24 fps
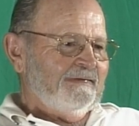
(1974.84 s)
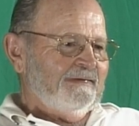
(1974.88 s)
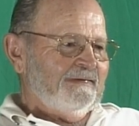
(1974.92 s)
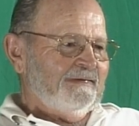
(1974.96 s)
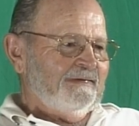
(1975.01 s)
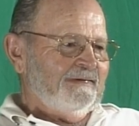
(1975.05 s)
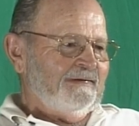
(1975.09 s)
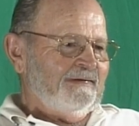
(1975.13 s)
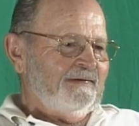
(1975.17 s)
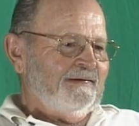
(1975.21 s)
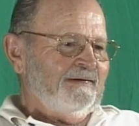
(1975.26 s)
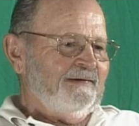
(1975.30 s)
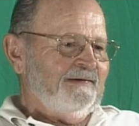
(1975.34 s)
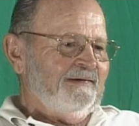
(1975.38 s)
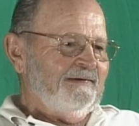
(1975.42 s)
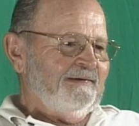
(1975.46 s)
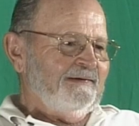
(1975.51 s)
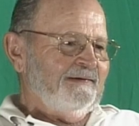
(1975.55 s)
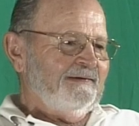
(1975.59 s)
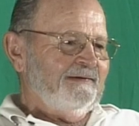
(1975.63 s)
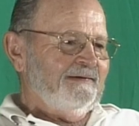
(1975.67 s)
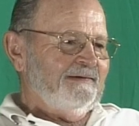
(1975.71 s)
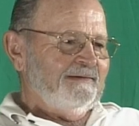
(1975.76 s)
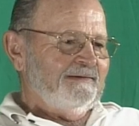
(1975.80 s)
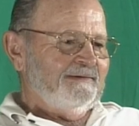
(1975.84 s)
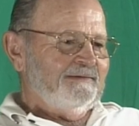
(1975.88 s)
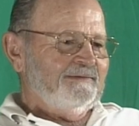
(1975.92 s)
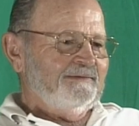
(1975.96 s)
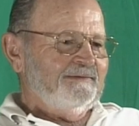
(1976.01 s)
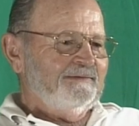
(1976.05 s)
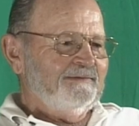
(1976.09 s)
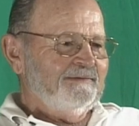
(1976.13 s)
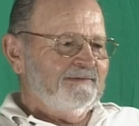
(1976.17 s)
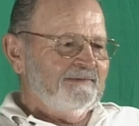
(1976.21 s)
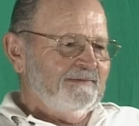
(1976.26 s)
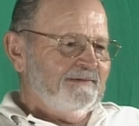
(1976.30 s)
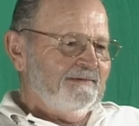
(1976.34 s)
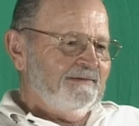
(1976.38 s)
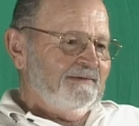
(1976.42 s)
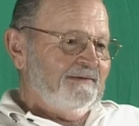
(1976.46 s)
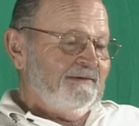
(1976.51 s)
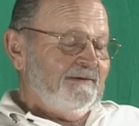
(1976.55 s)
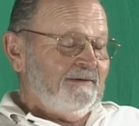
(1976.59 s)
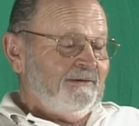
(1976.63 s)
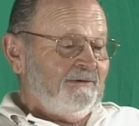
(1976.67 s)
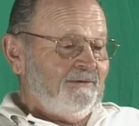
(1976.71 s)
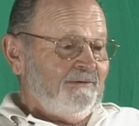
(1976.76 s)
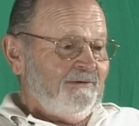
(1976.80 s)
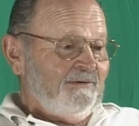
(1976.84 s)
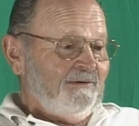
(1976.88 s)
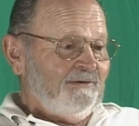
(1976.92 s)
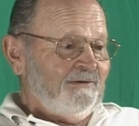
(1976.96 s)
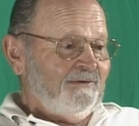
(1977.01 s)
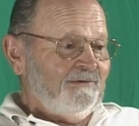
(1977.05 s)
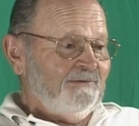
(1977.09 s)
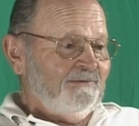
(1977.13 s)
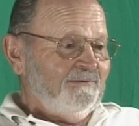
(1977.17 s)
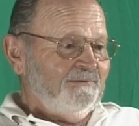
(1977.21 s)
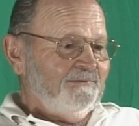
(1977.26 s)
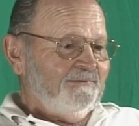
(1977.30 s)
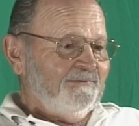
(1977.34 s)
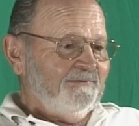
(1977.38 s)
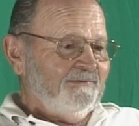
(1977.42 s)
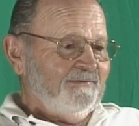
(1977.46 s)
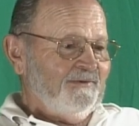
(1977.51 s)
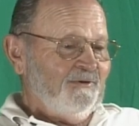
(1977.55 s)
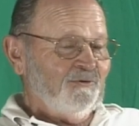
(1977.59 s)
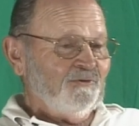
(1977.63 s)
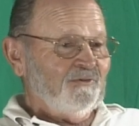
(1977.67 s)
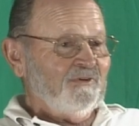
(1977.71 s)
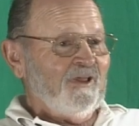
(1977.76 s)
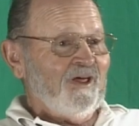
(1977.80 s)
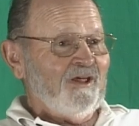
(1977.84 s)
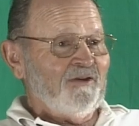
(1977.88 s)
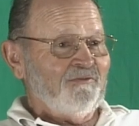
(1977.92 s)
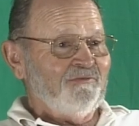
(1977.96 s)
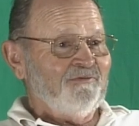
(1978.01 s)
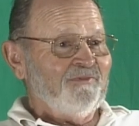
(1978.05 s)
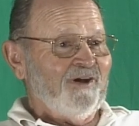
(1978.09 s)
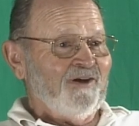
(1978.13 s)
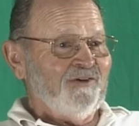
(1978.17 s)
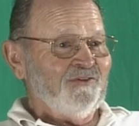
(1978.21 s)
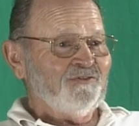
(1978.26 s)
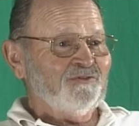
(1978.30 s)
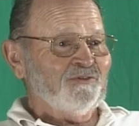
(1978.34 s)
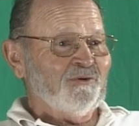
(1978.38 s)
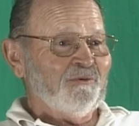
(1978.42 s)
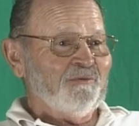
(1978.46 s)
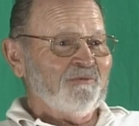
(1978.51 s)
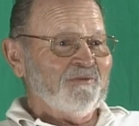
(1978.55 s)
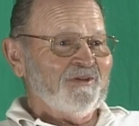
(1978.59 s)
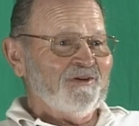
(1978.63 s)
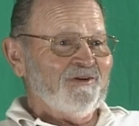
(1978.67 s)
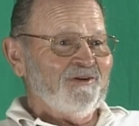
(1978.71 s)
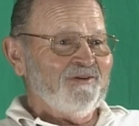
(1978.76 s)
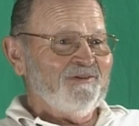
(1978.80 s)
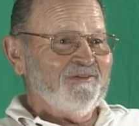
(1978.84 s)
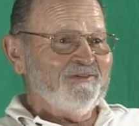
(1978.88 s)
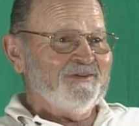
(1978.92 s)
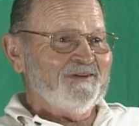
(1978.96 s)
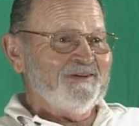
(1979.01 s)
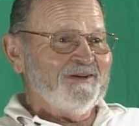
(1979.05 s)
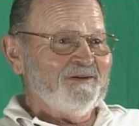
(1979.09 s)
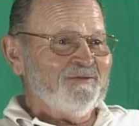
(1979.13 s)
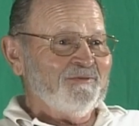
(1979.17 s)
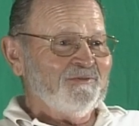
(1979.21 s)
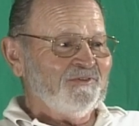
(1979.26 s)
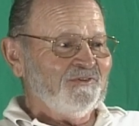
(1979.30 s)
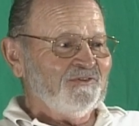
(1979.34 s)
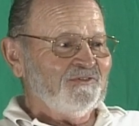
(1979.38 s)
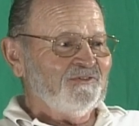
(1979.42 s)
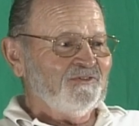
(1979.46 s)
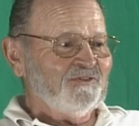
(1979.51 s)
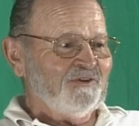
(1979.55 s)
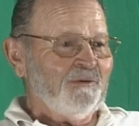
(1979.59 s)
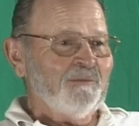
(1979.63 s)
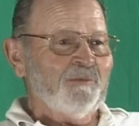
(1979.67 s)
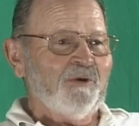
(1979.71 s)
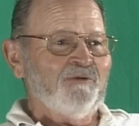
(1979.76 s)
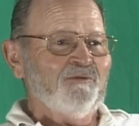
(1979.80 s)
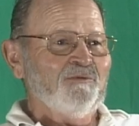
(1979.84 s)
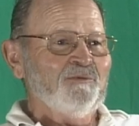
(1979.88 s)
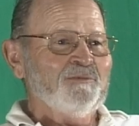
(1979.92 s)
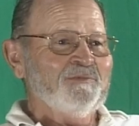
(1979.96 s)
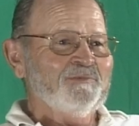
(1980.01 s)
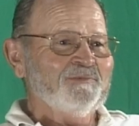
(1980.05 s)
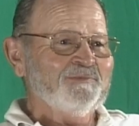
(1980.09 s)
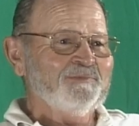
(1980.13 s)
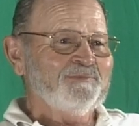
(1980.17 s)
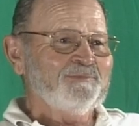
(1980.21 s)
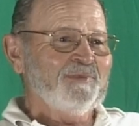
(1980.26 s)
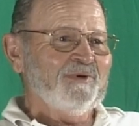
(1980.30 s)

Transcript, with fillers: Uh, well, there was a lot of fights over there, and I was in some of them.